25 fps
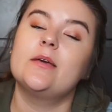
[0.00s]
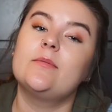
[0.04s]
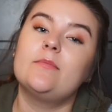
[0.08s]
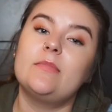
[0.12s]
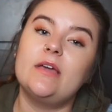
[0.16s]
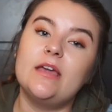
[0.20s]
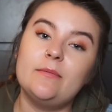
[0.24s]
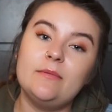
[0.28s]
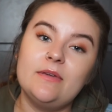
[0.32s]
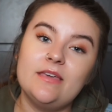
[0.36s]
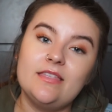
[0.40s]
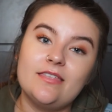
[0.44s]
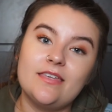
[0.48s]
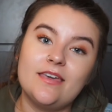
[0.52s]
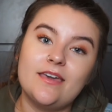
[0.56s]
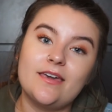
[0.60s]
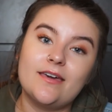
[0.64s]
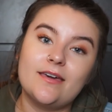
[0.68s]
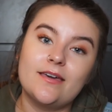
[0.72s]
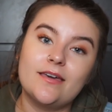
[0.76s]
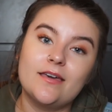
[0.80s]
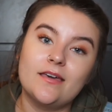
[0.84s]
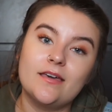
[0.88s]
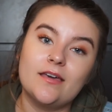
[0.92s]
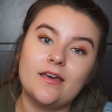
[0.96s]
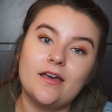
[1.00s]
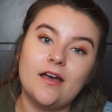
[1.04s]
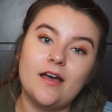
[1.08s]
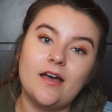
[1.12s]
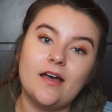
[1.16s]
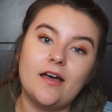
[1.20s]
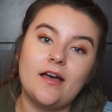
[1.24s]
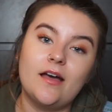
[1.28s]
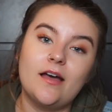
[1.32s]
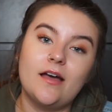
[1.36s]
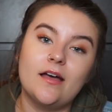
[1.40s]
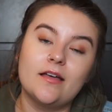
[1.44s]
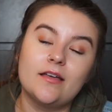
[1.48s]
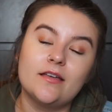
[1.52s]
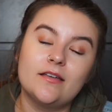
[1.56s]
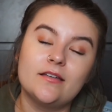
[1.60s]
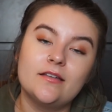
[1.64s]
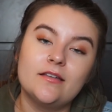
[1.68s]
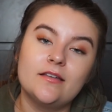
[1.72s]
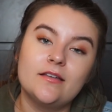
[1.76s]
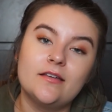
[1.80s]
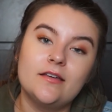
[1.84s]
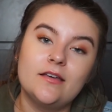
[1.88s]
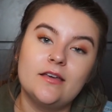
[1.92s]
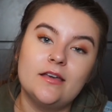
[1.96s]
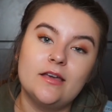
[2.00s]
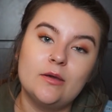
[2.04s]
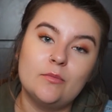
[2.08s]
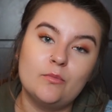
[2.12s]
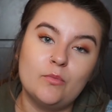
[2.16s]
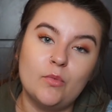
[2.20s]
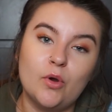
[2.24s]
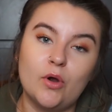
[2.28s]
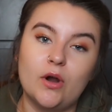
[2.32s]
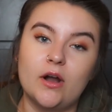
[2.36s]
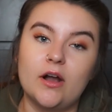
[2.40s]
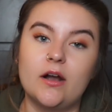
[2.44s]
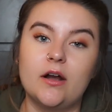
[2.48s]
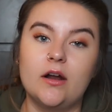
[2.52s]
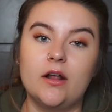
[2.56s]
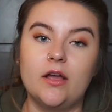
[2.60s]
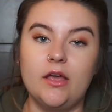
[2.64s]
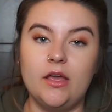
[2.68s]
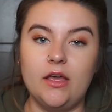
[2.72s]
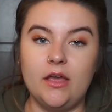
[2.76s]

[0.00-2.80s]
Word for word: make me think uh, more.